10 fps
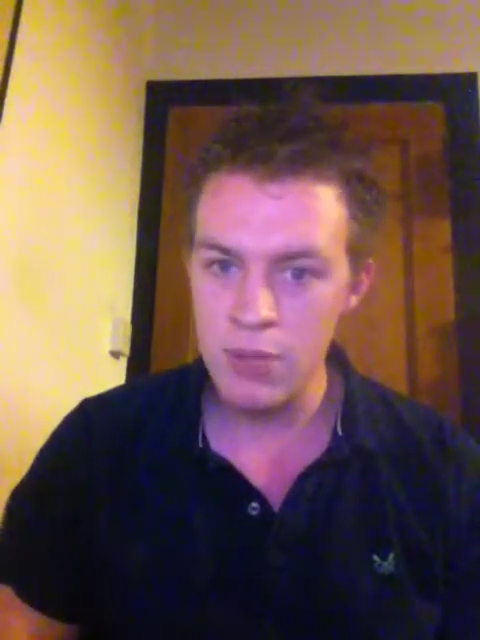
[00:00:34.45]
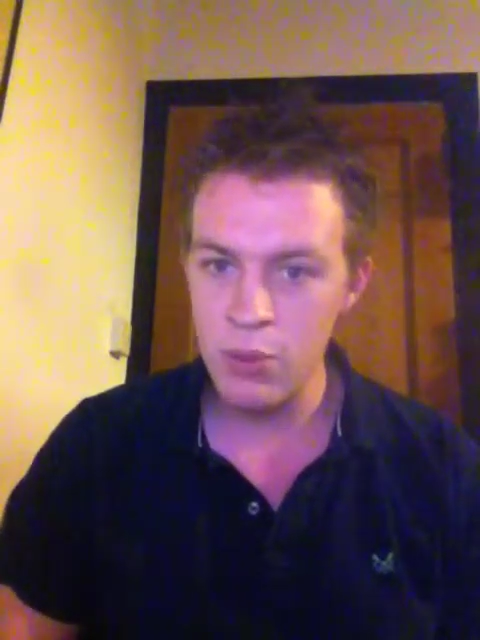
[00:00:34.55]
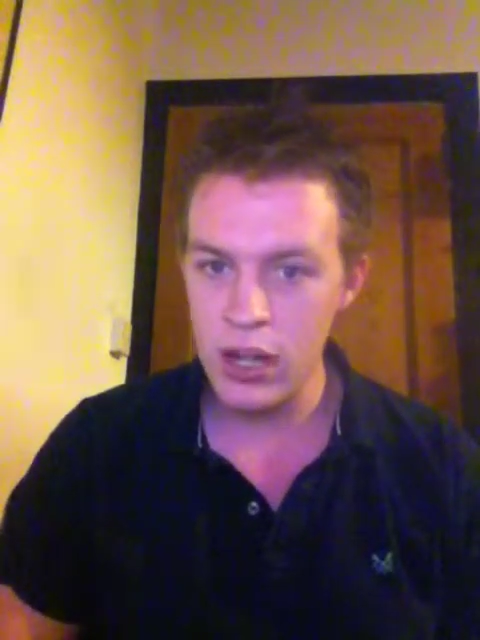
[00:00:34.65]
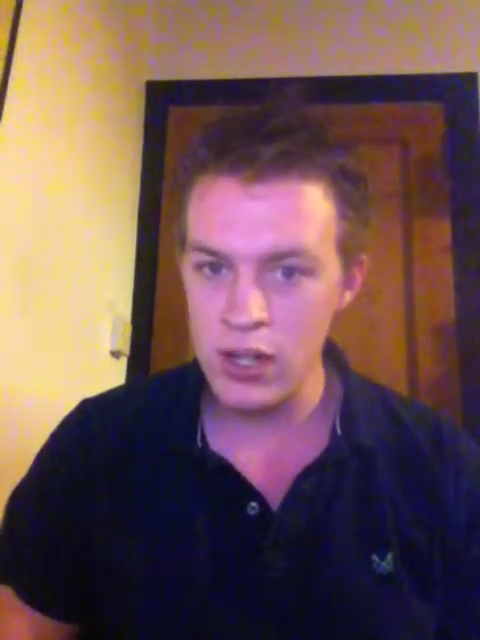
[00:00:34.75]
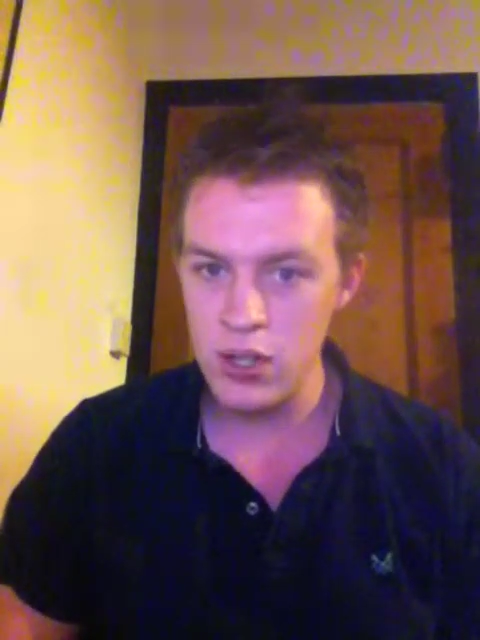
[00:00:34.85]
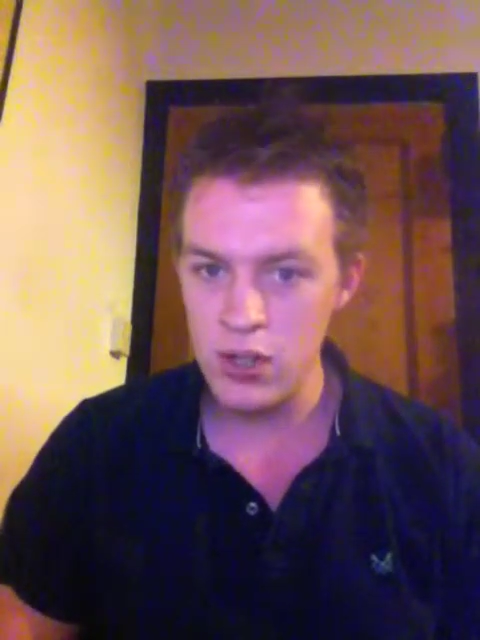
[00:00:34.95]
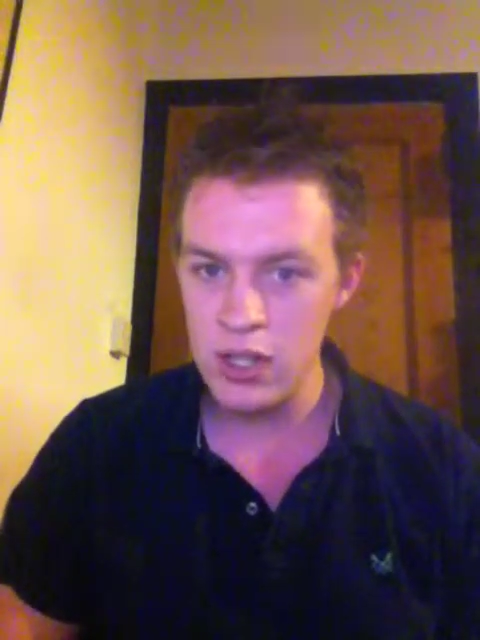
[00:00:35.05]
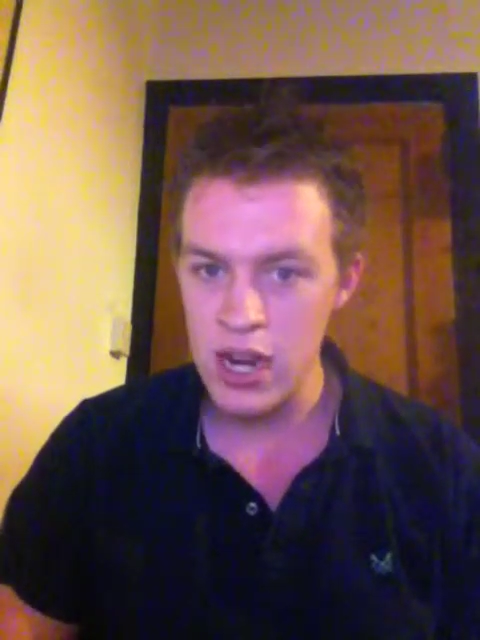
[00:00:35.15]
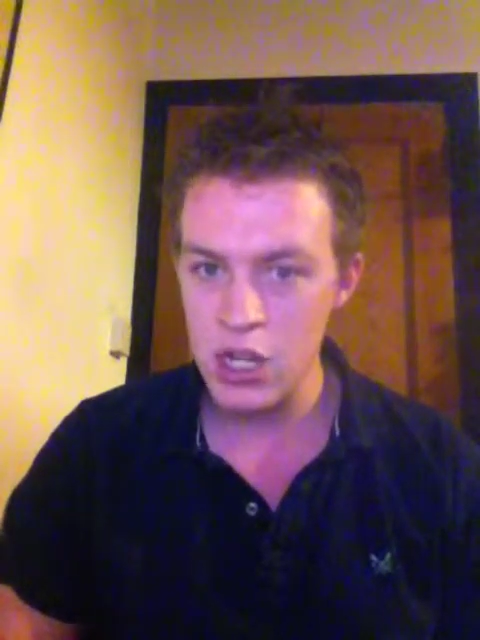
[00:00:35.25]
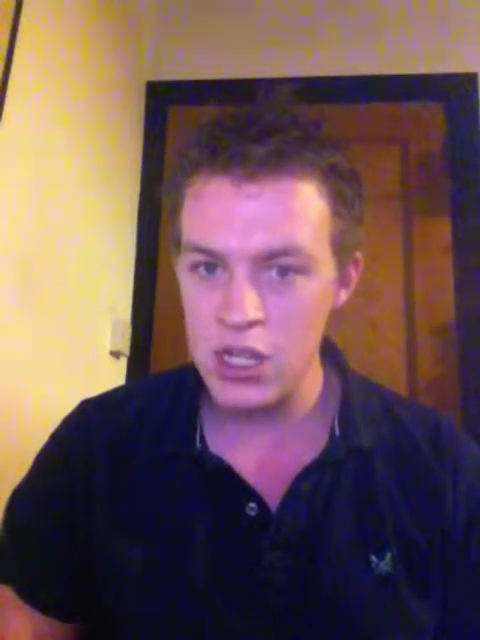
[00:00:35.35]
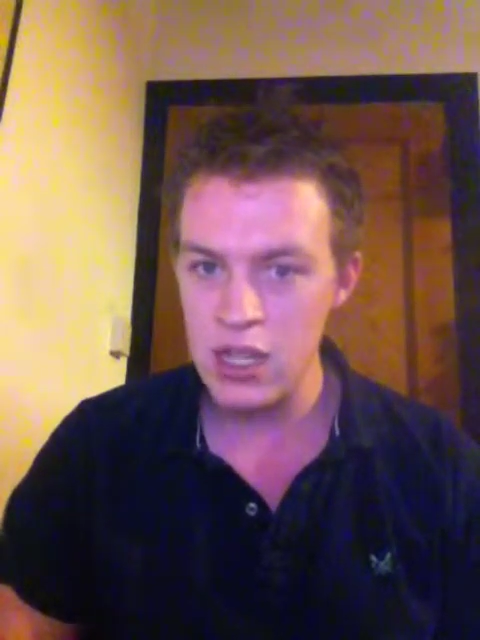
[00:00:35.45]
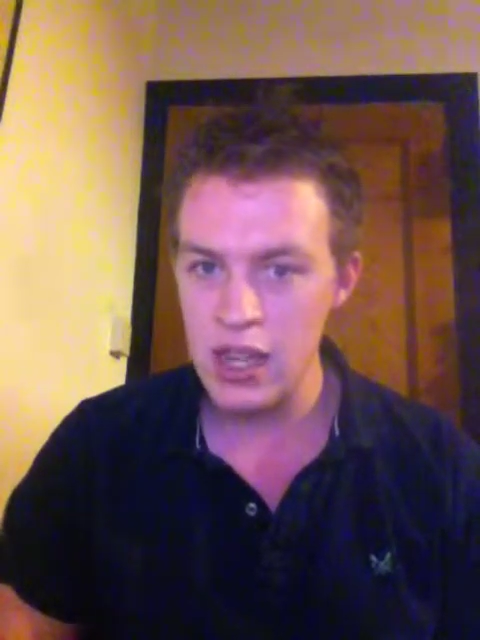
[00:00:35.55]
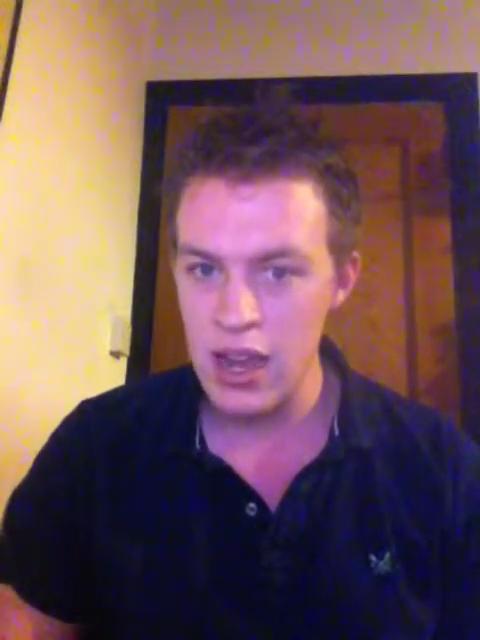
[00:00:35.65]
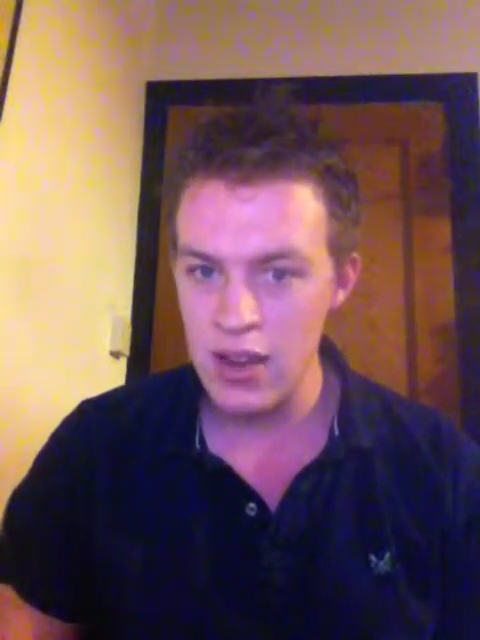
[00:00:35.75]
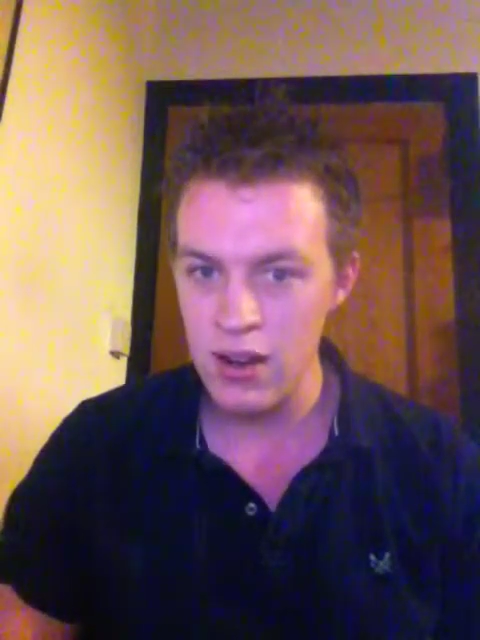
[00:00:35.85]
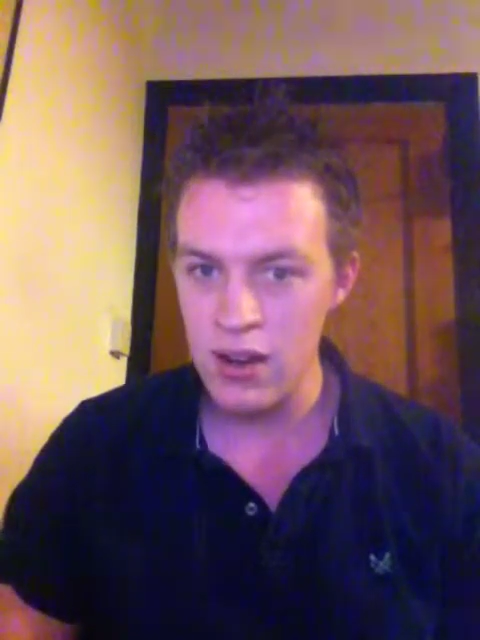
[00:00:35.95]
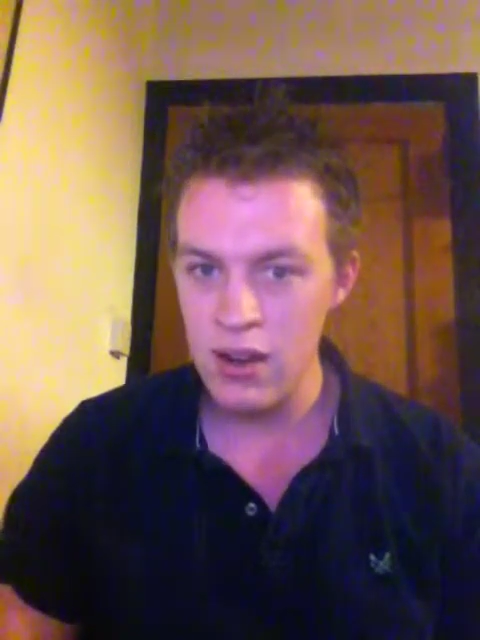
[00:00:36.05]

to bring the two sections together.